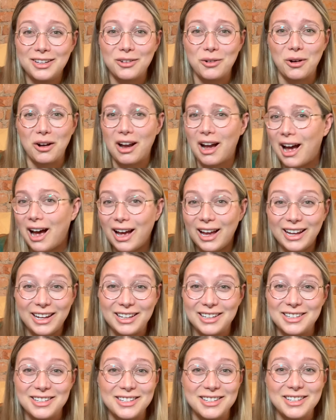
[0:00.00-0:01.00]
or
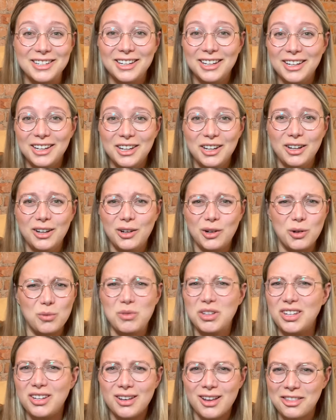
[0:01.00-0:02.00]
kind, or a
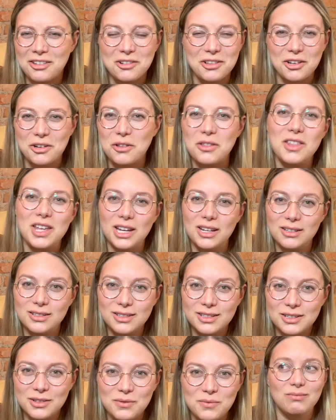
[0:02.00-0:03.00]
million other little things.